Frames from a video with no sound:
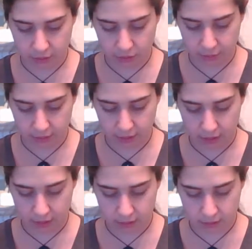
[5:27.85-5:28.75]
showing the
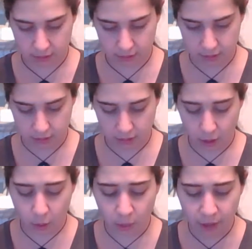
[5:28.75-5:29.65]
color?
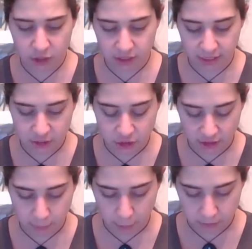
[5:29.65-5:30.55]
Oh, come on. She, like,
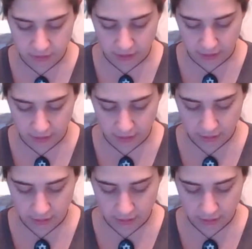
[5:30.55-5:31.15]
just posted it.